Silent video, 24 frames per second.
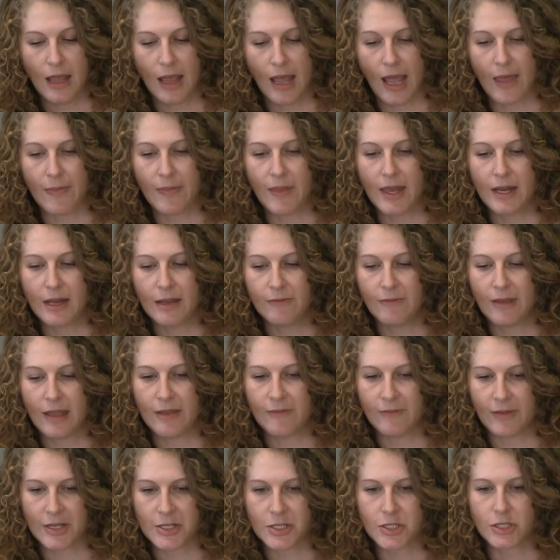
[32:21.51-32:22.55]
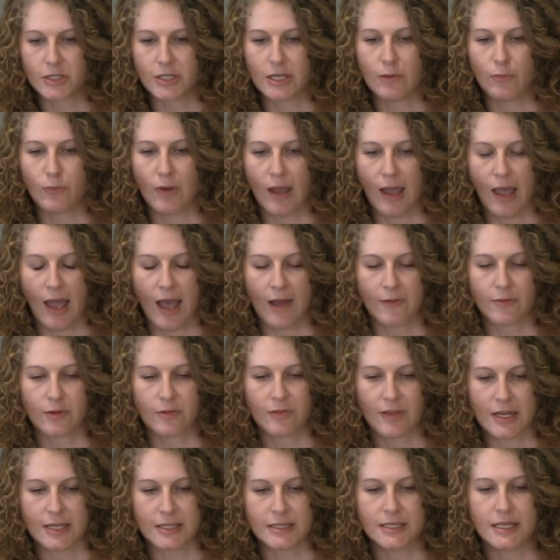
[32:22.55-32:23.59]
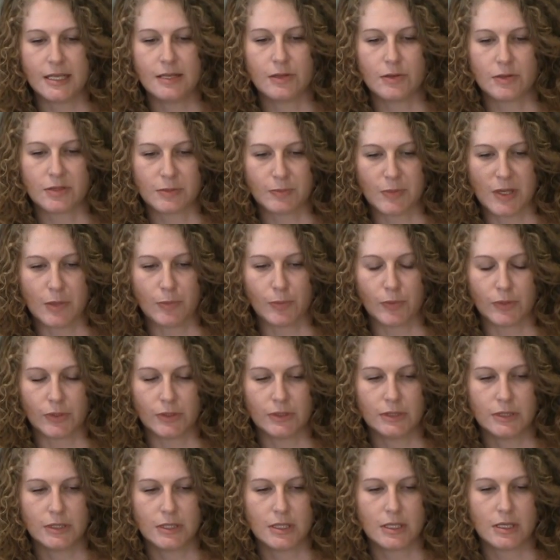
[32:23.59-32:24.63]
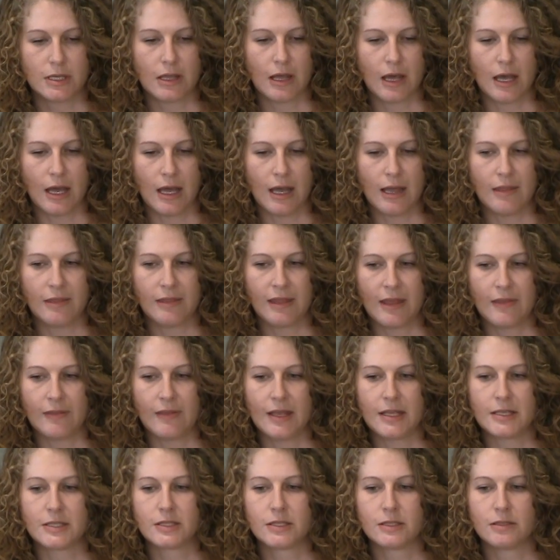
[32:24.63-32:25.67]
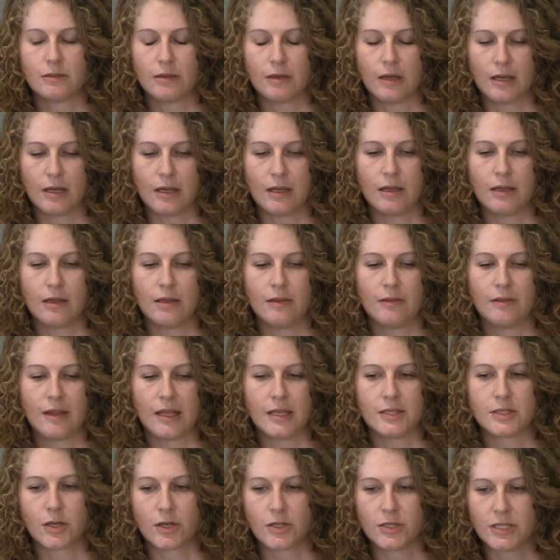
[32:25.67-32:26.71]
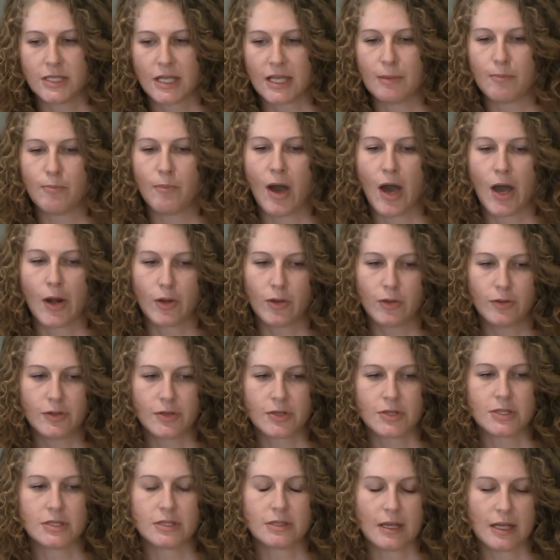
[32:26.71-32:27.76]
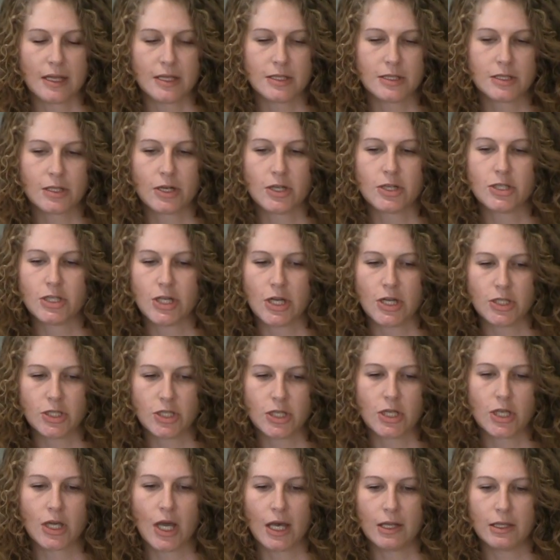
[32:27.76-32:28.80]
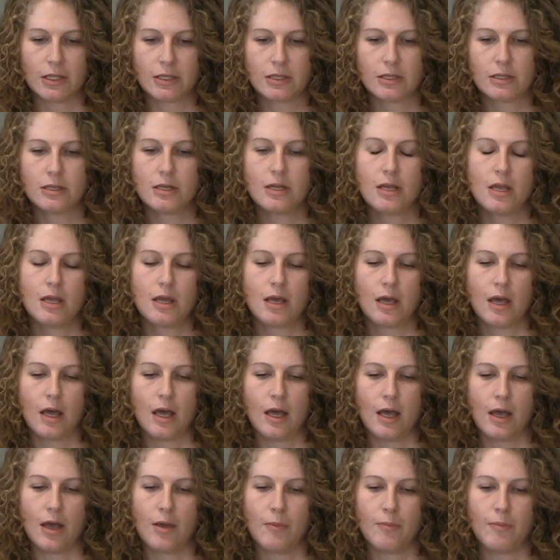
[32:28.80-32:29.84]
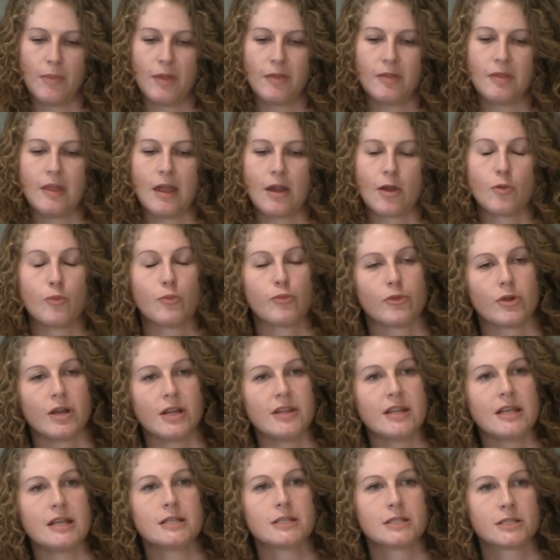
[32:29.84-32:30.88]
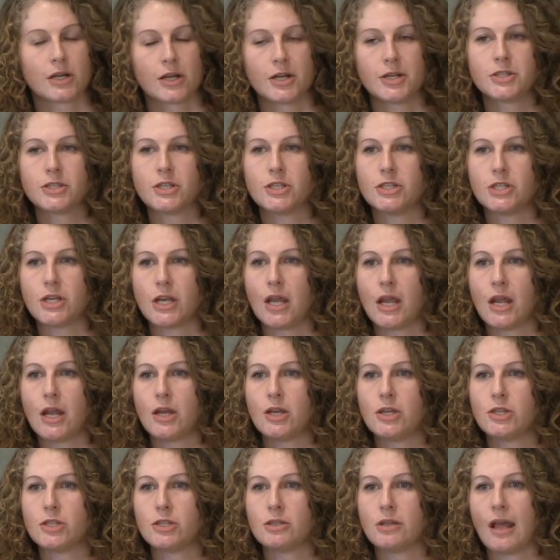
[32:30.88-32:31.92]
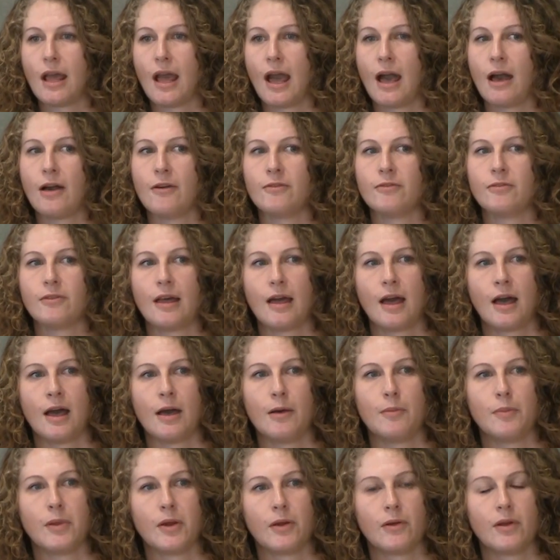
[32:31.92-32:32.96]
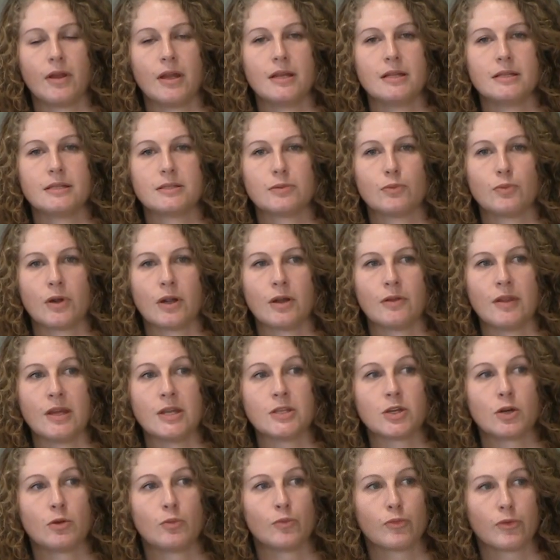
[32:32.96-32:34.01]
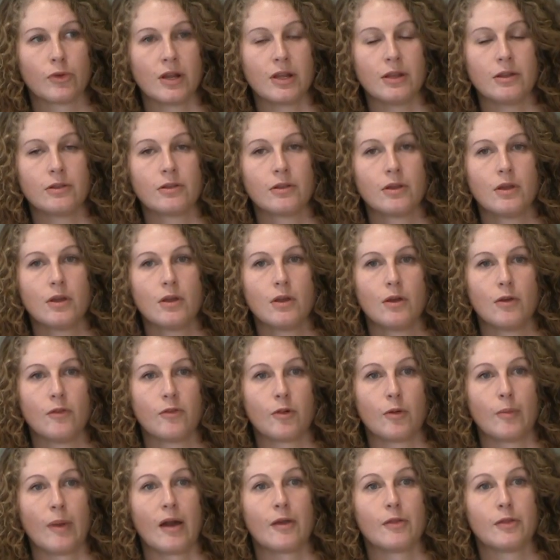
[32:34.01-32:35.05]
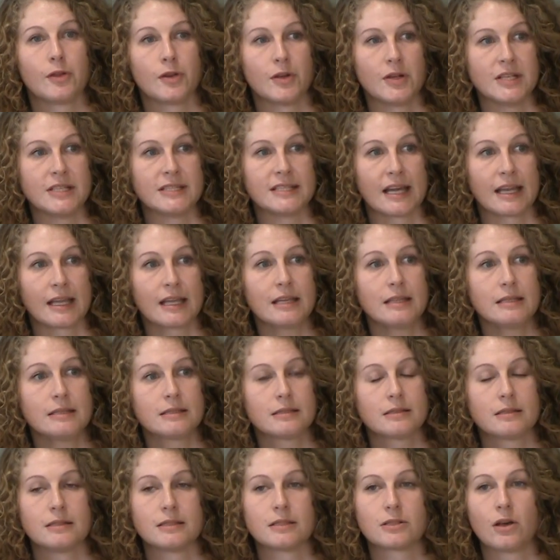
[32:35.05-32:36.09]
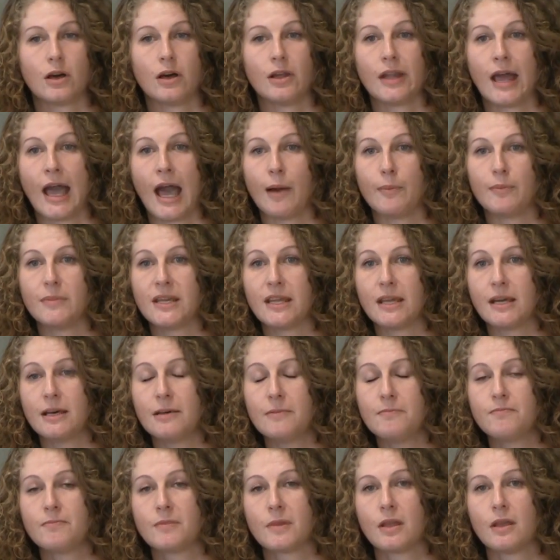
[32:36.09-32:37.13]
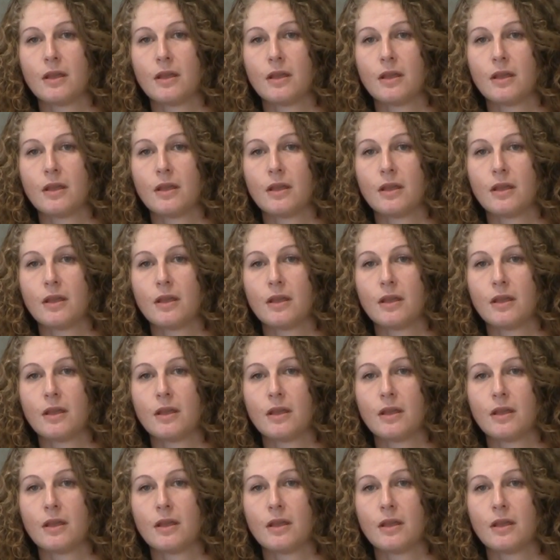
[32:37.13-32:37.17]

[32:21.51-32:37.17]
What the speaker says: then eventually, after they see those people, then they start to get mottled. Their skin starts changing color. Their breathing starts to change. They have periods where they don't breathe for about 30 seconds. It's called apnea.